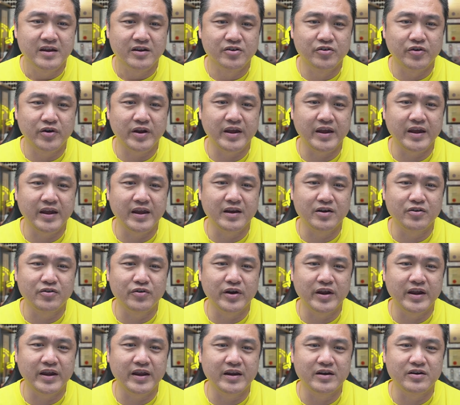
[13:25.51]
Green,
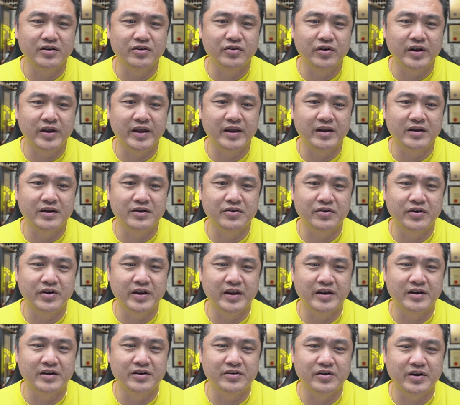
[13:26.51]
green, green,
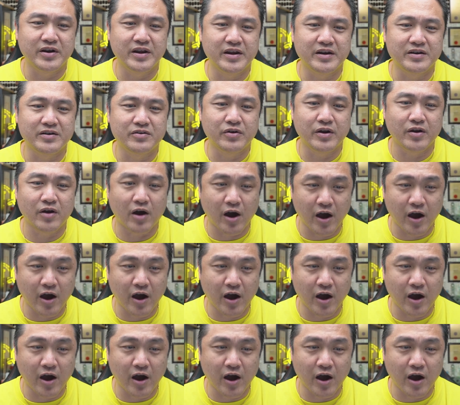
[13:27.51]
green, green, green.